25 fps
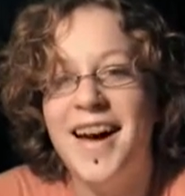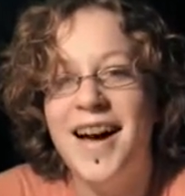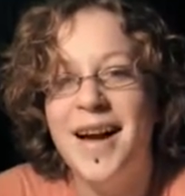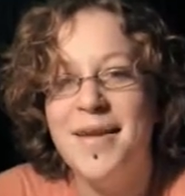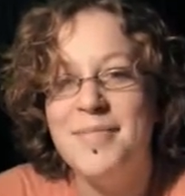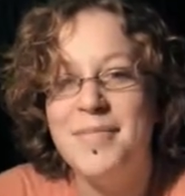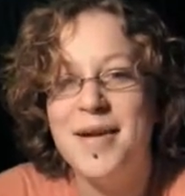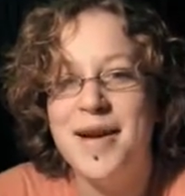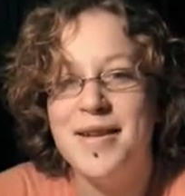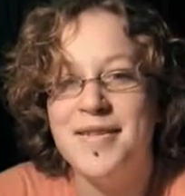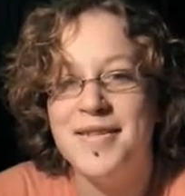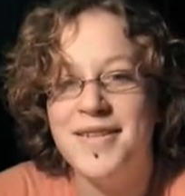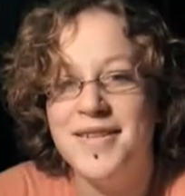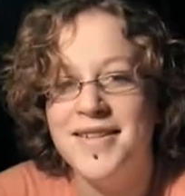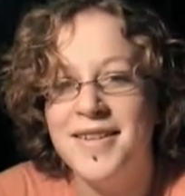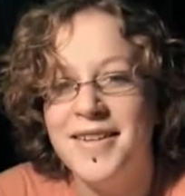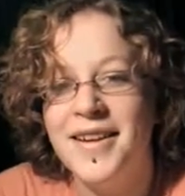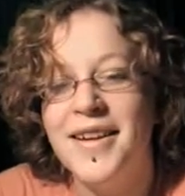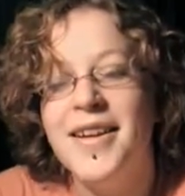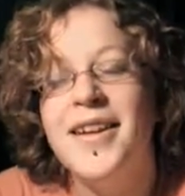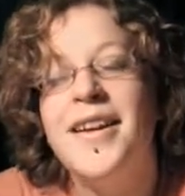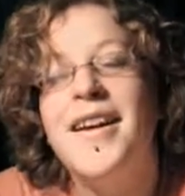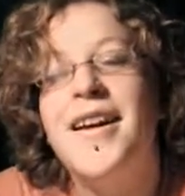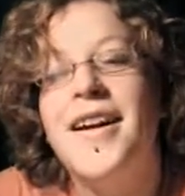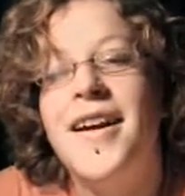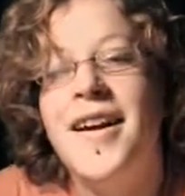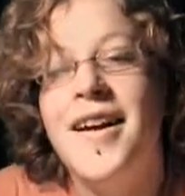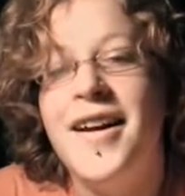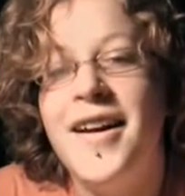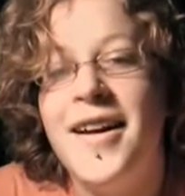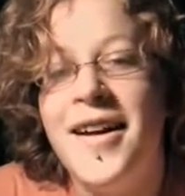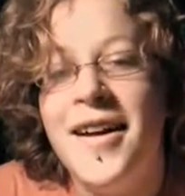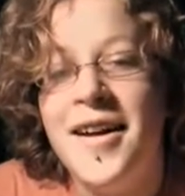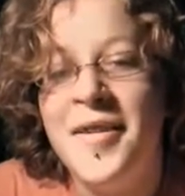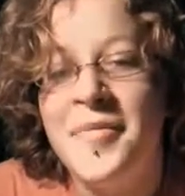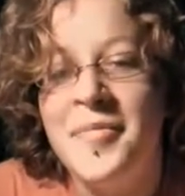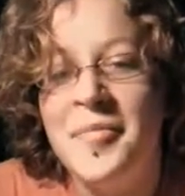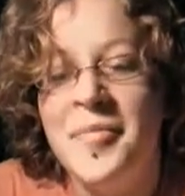Hi Marion.
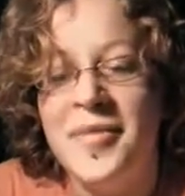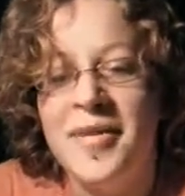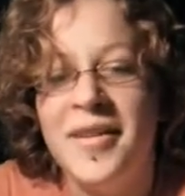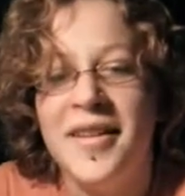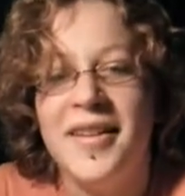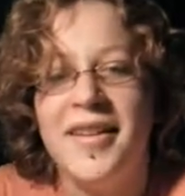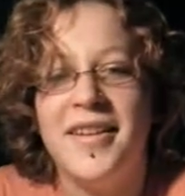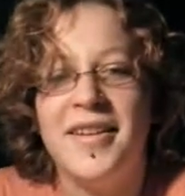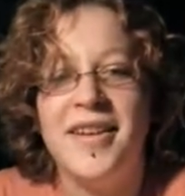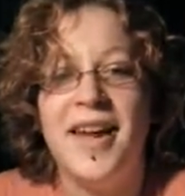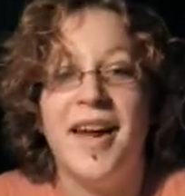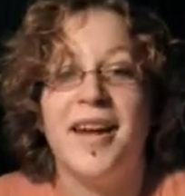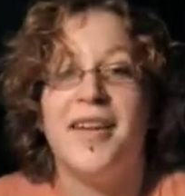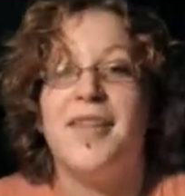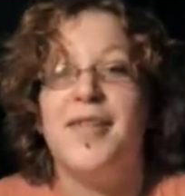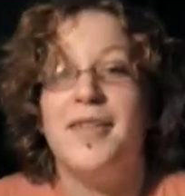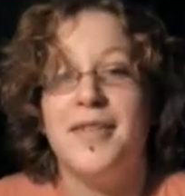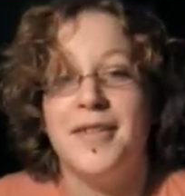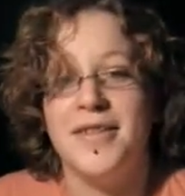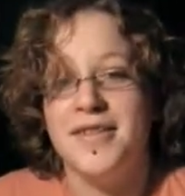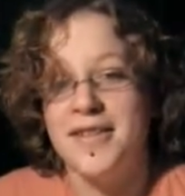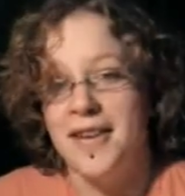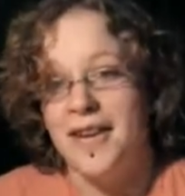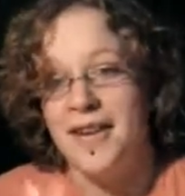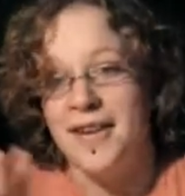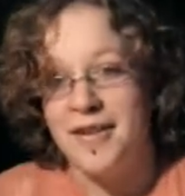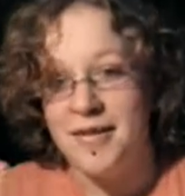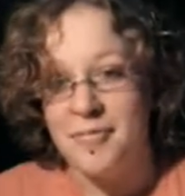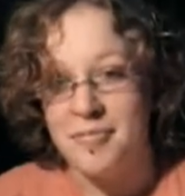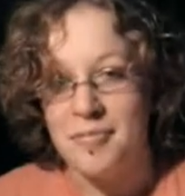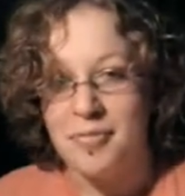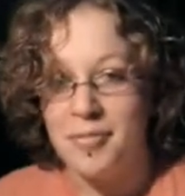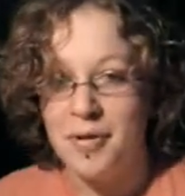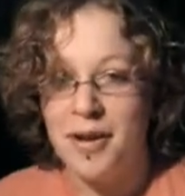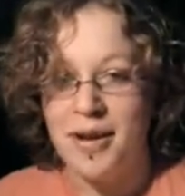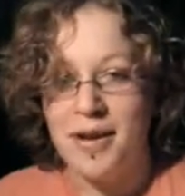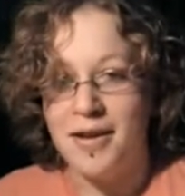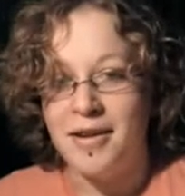Yeah, I gotta say,
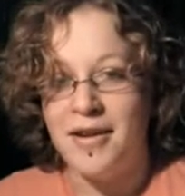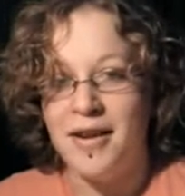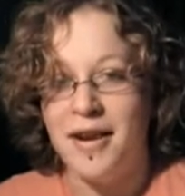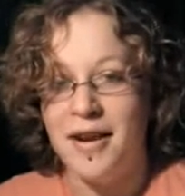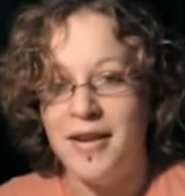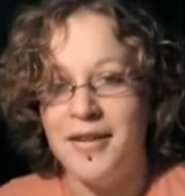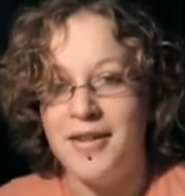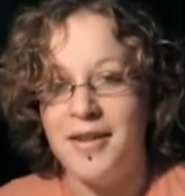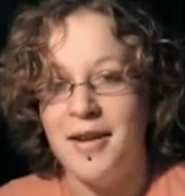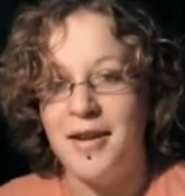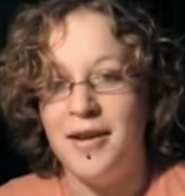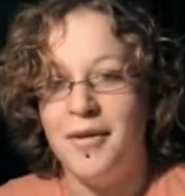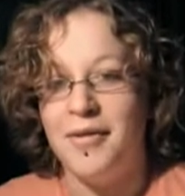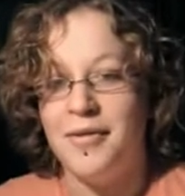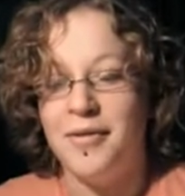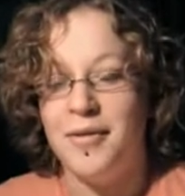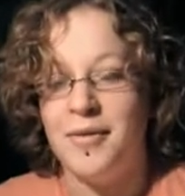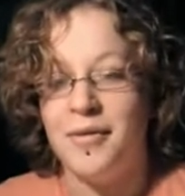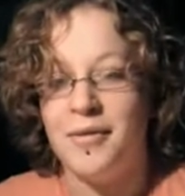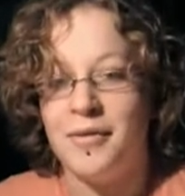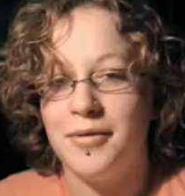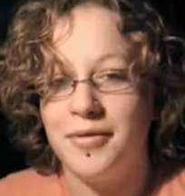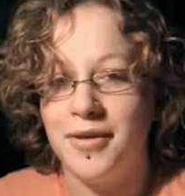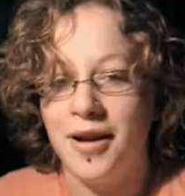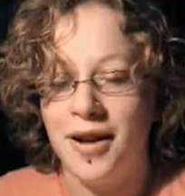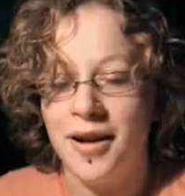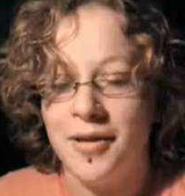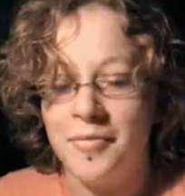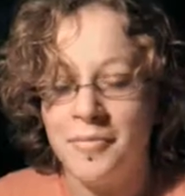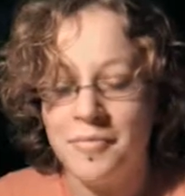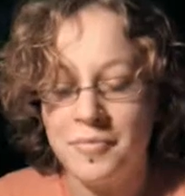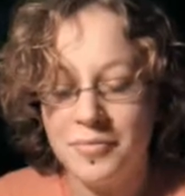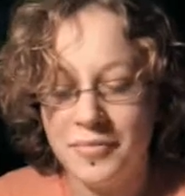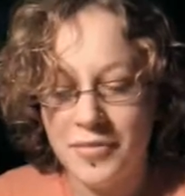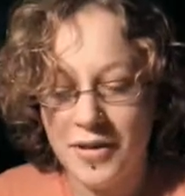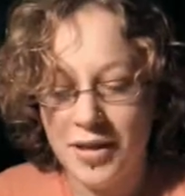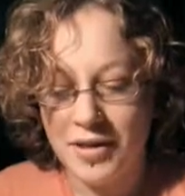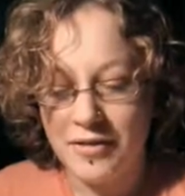brilliant idea for
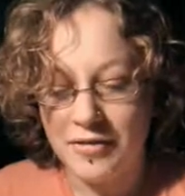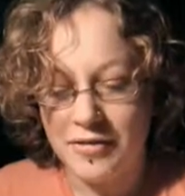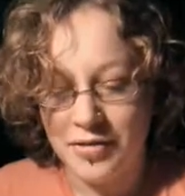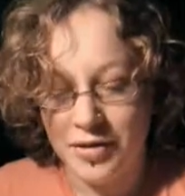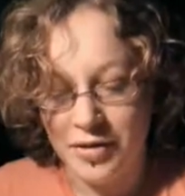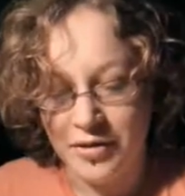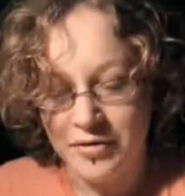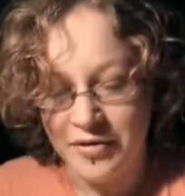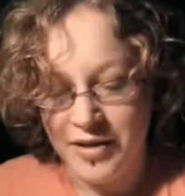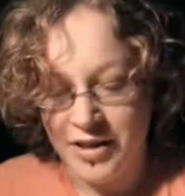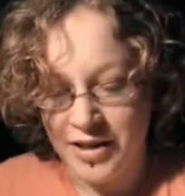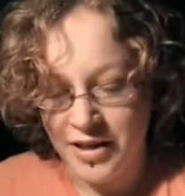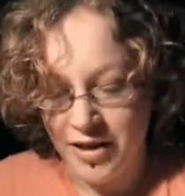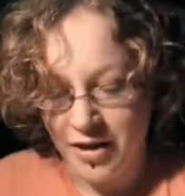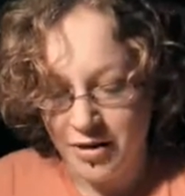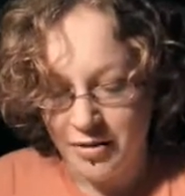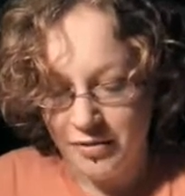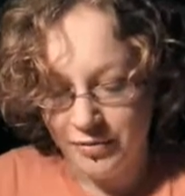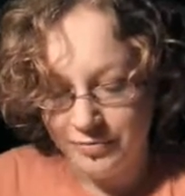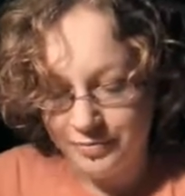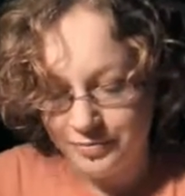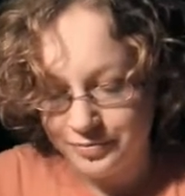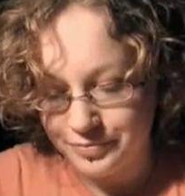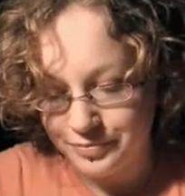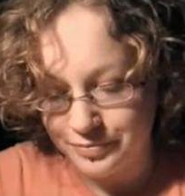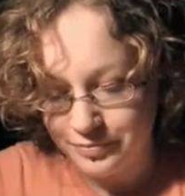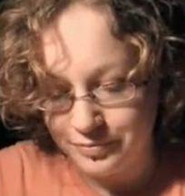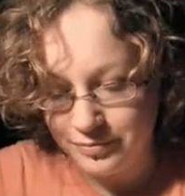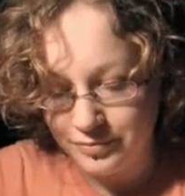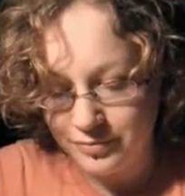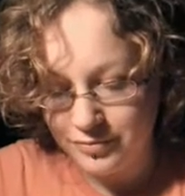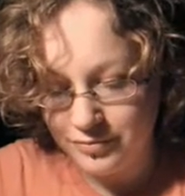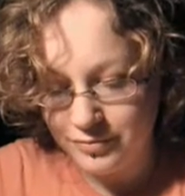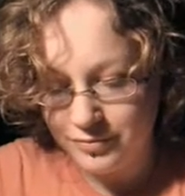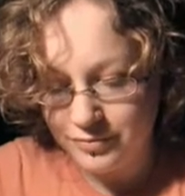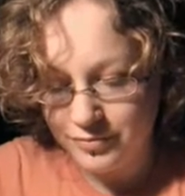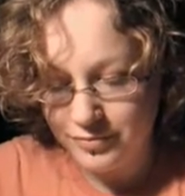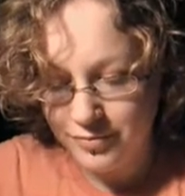a video.
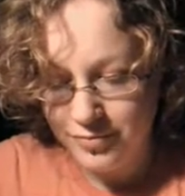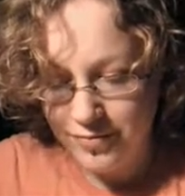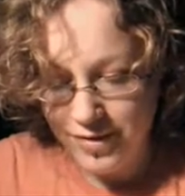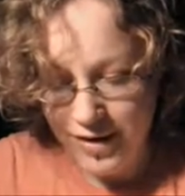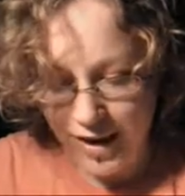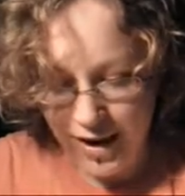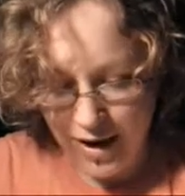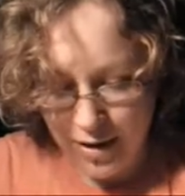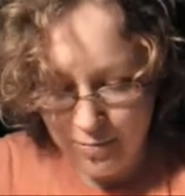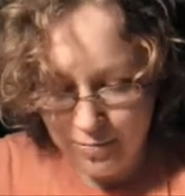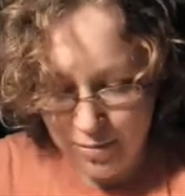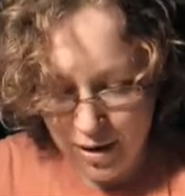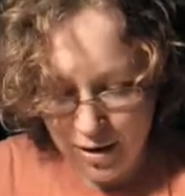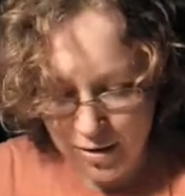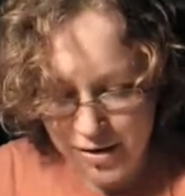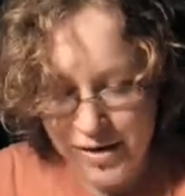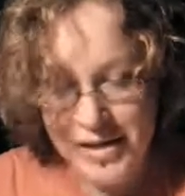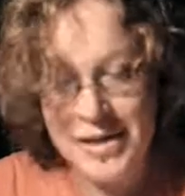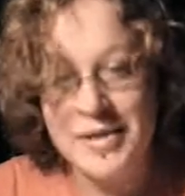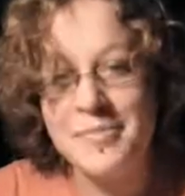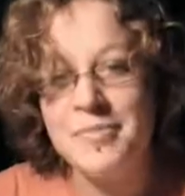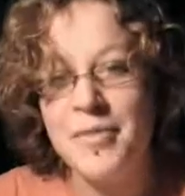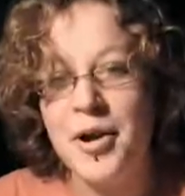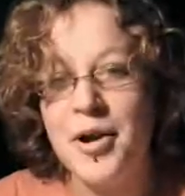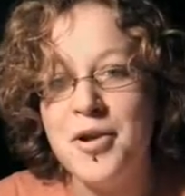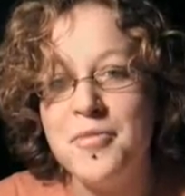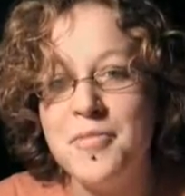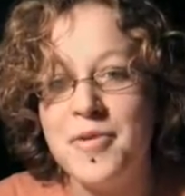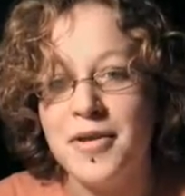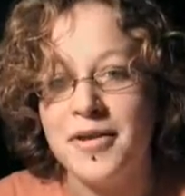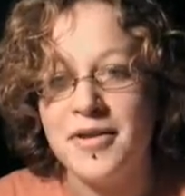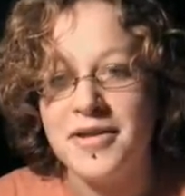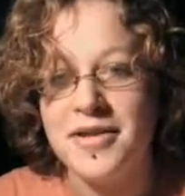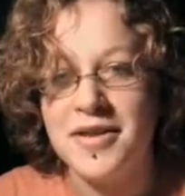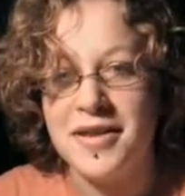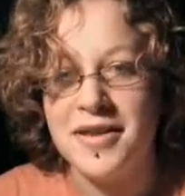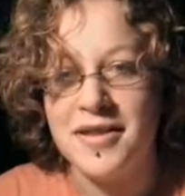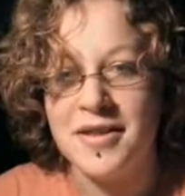Embarrassing
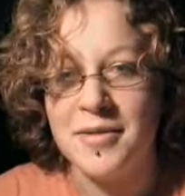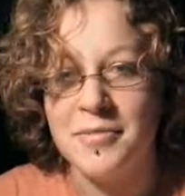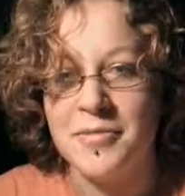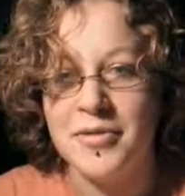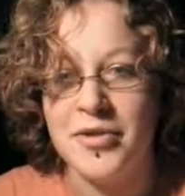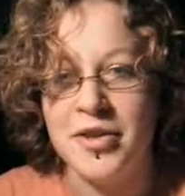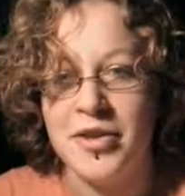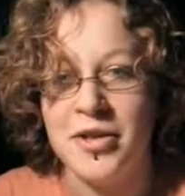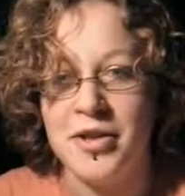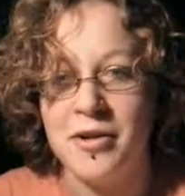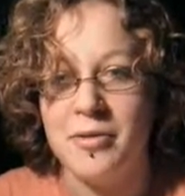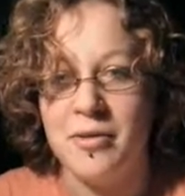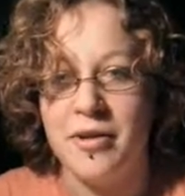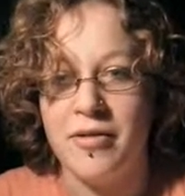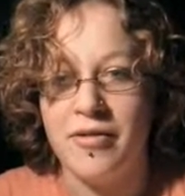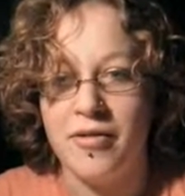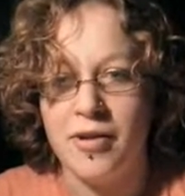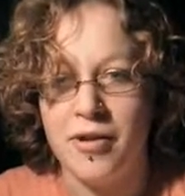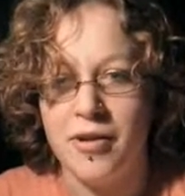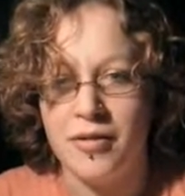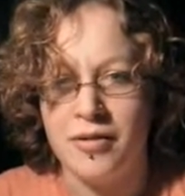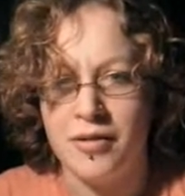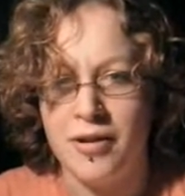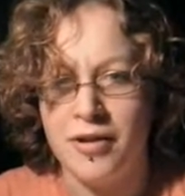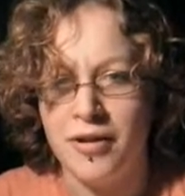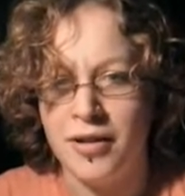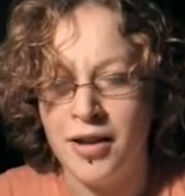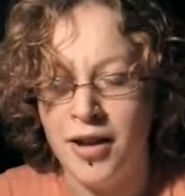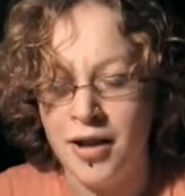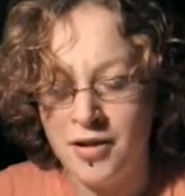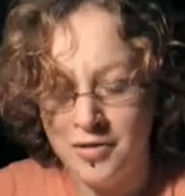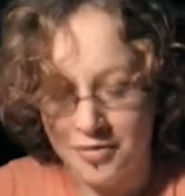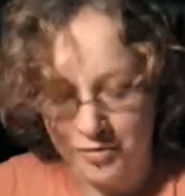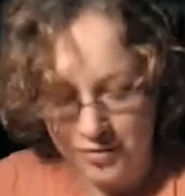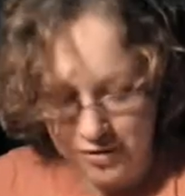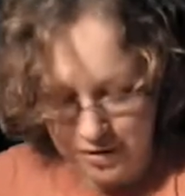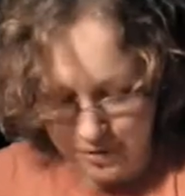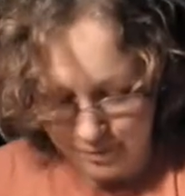moments, because I'm sure we've all got
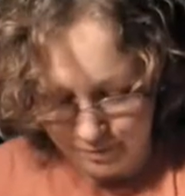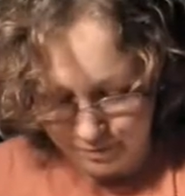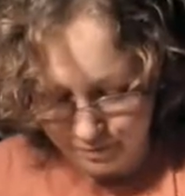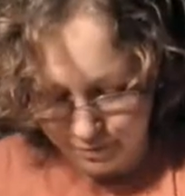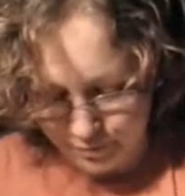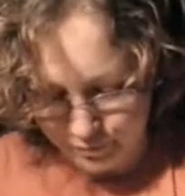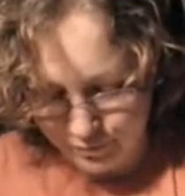loads.